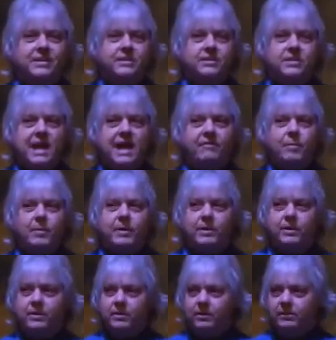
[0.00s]
to have a
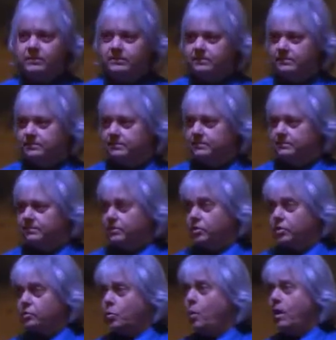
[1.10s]
miracle.
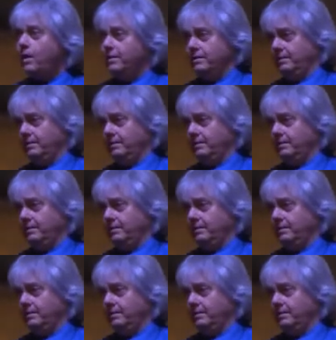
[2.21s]
Just one.